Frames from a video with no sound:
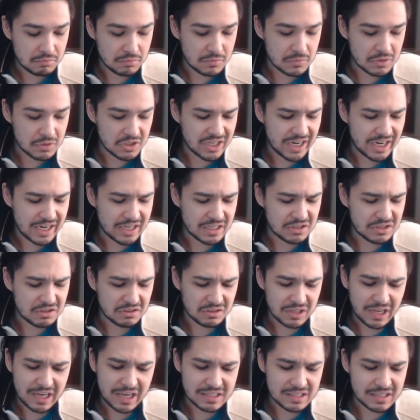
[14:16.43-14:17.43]
changed her
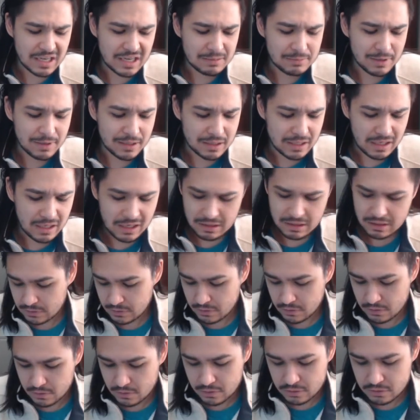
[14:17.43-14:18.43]
last name like that.
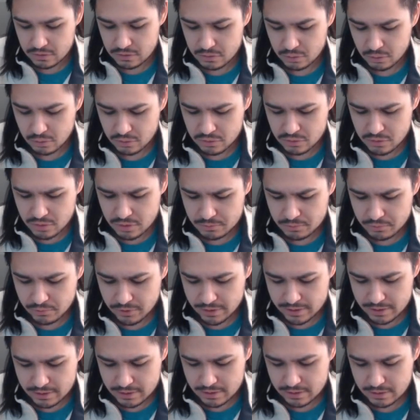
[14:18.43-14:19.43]
Sorcerer
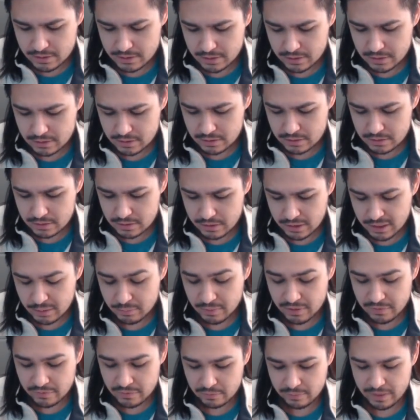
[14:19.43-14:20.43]
priestesses can
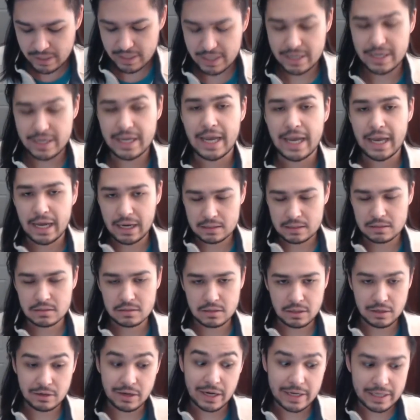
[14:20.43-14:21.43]
be from any caste
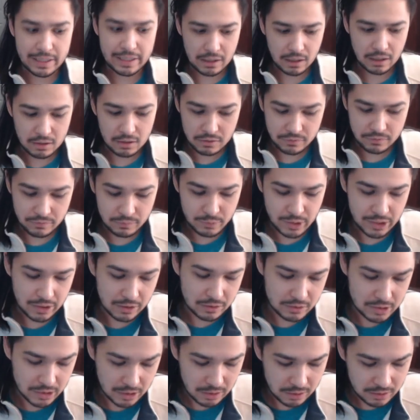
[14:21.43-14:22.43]
or any color, from what I
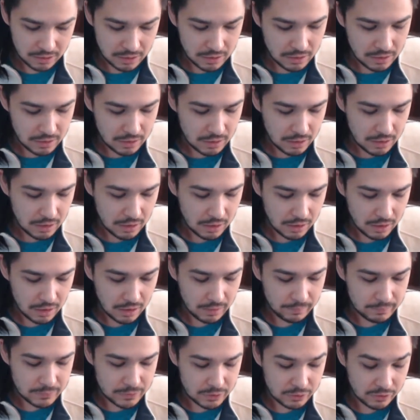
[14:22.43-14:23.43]
could tell.
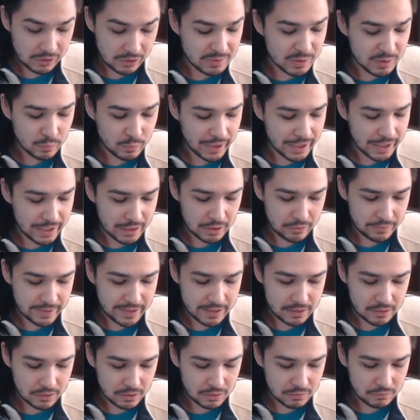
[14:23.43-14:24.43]
So it could be a white,
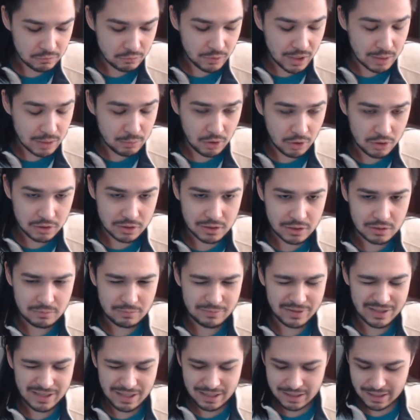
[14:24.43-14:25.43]
green, or red Martian,
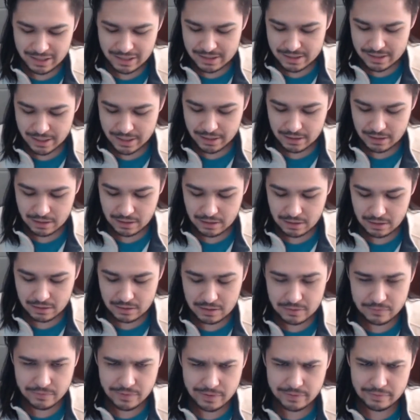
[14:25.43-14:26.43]
but then they take on a
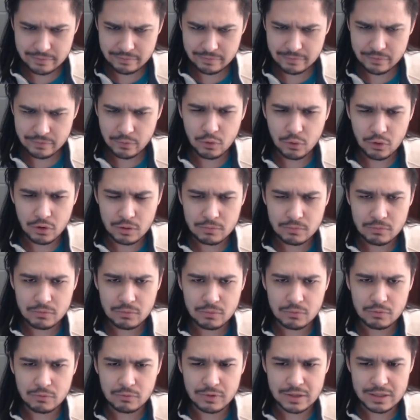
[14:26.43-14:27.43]
different form,
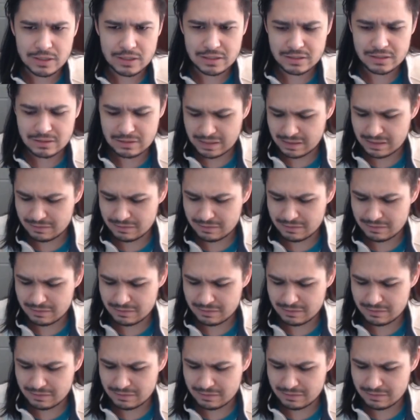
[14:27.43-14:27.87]
which